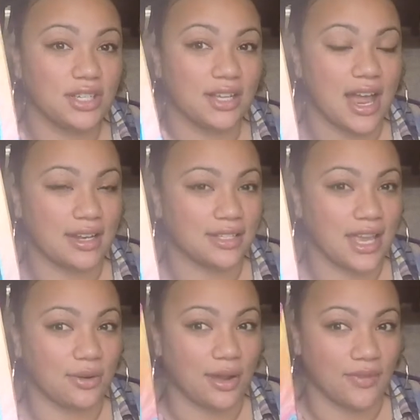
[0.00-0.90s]
just to kind of
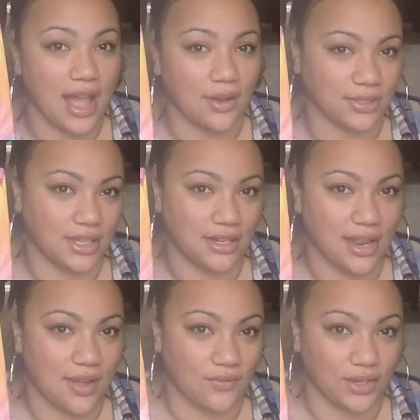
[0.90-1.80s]
skate around the house in
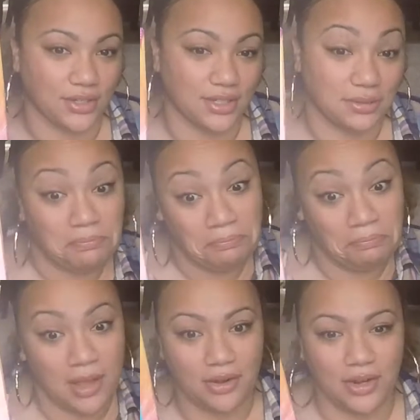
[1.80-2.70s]
at first.
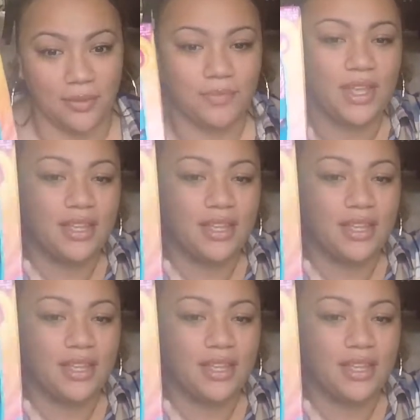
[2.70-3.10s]
I don't know.